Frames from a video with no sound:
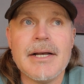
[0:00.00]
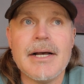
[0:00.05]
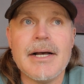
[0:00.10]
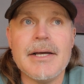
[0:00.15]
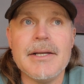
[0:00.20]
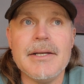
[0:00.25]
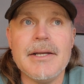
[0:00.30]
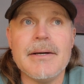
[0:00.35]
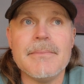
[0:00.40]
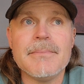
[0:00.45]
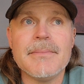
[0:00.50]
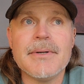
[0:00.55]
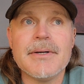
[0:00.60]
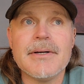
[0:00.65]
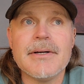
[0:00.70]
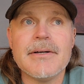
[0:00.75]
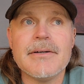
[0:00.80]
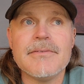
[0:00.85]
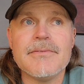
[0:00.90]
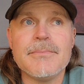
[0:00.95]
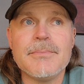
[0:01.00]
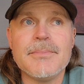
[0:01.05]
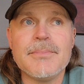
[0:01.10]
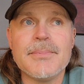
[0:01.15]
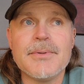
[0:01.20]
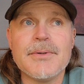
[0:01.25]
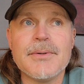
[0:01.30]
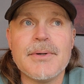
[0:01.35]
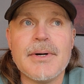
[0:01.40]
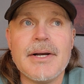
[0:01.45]
a number of
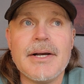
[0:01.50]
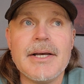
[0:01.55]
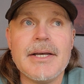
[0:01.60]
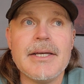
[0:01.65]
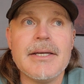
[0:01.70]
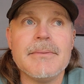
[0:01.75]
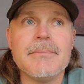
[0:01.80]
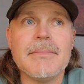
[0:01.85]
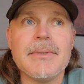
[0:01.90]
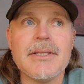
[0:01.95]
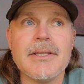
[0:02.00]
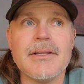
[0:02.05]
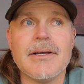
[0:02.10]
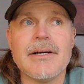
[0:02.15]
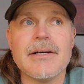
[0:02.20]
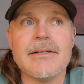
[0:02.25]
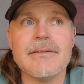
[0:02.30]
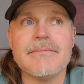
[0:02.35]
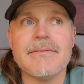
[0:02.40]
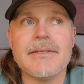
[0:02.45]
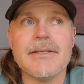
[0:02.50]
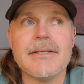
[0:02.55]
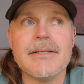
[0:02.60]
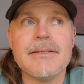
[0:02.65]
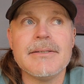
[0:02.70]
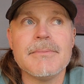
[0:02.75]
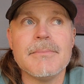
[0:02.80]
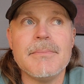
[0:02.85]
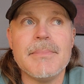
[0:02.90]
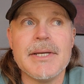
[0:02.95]
prime larvae
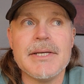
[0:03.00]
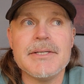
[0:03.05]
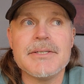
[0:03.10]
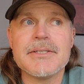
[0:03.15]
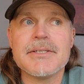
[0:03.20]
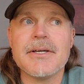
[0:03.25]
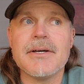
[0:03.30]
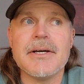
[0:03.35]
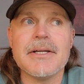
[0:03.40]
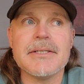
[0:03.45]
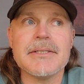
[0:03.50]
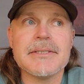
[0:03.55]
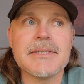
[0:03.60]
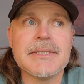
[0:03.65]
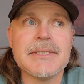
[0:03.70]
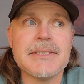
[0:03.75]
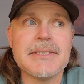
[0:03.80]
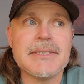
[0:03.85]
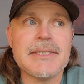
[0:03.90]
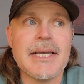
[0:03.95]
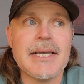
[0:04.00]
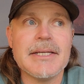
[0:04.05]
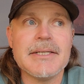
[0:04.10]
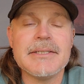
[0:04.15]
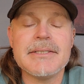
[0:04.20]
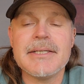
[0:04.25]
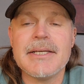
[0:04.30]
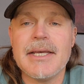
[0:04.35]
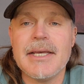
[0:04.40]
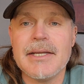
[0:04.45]
based on
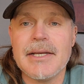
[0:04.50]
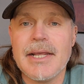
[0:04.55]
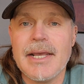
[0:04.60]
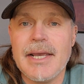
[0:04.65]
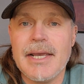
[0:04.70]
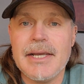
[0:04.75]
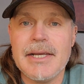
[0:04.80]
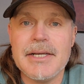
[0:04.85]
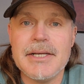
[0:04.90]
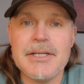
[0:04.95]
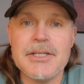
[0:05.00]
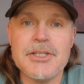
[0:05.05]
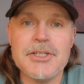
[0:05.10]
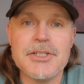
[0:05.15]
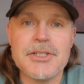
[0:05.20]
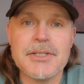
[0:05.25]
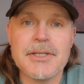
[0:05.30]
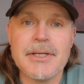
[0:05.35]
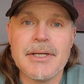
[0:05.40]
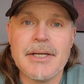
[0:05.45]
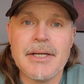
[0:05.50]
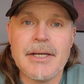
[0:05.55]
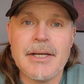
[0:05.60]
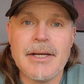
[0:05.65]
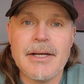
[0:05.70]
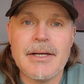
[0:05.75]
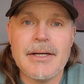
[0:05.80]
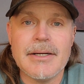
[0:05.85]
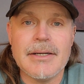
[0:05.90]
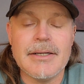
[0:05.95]
scent and age.
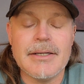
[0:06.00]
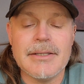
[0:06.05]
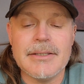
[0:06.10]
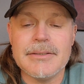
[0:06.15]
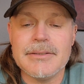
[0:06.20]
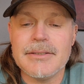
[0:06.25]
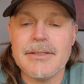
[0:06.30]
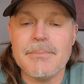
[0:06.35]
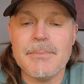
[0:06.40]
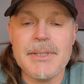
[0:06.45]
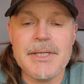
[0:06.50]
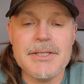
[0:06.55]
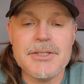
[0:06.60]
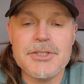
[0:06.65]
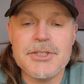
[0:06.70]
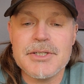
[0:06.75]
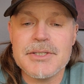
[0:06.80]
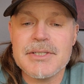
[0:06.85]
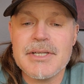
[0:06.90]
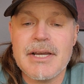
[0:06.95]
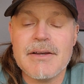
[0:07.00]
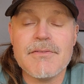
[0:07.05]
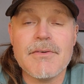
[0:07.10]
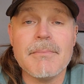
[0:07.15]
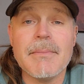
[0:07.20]
The bees just have a